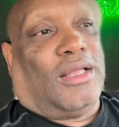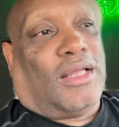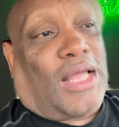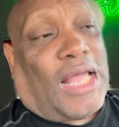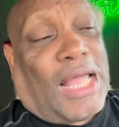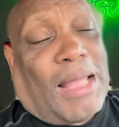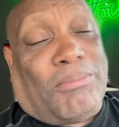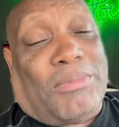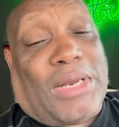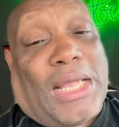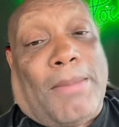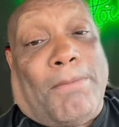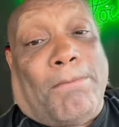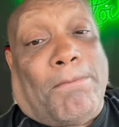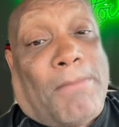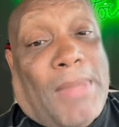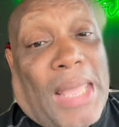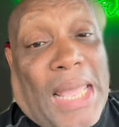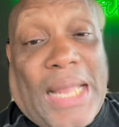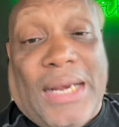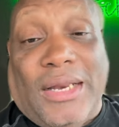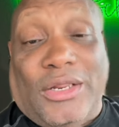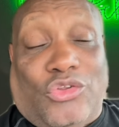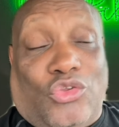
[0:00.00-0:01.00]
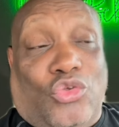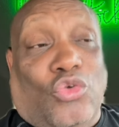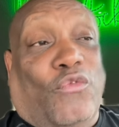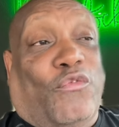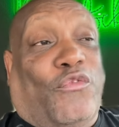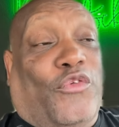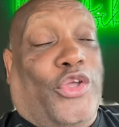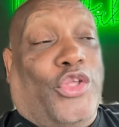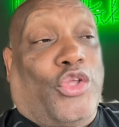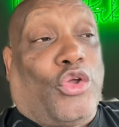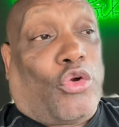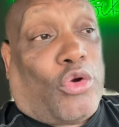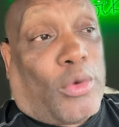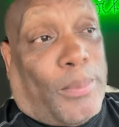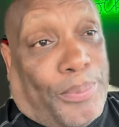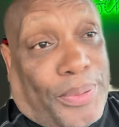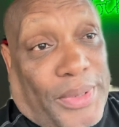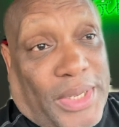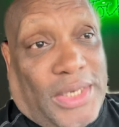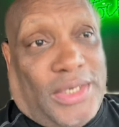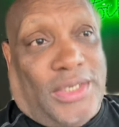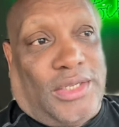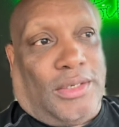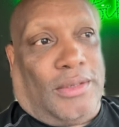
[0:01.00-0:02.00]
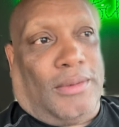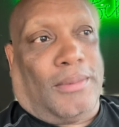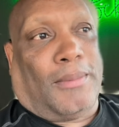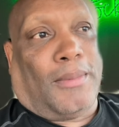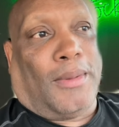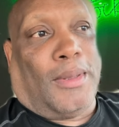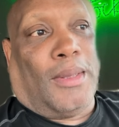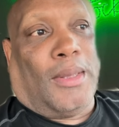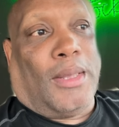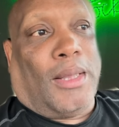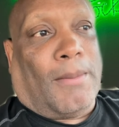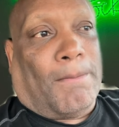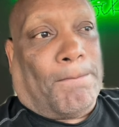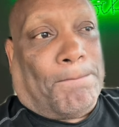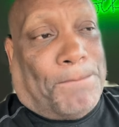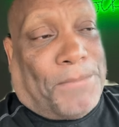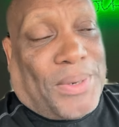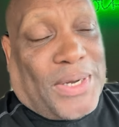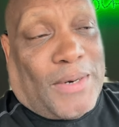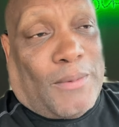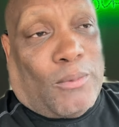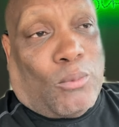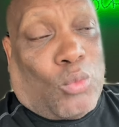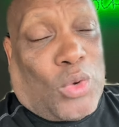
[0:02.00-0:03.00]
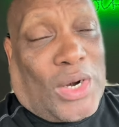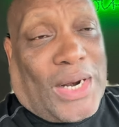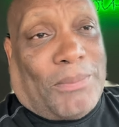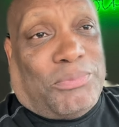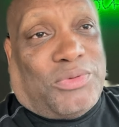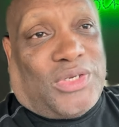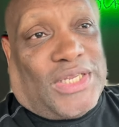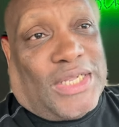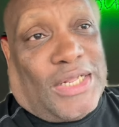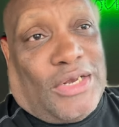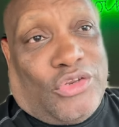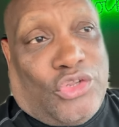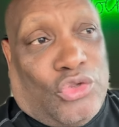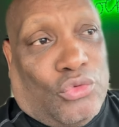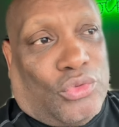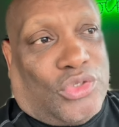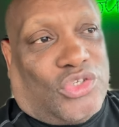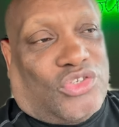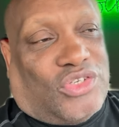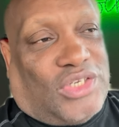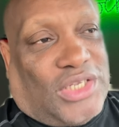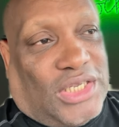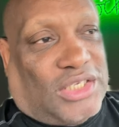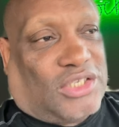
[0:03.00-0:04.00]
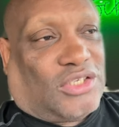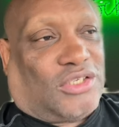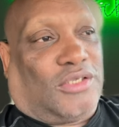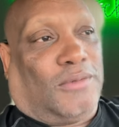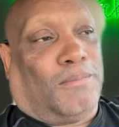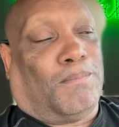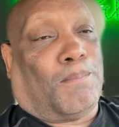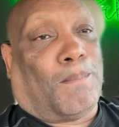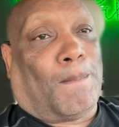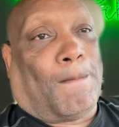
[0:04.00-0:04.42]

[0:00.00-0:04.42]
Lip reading: I'm not mad at you for your opinion. But what I'm telling you is this.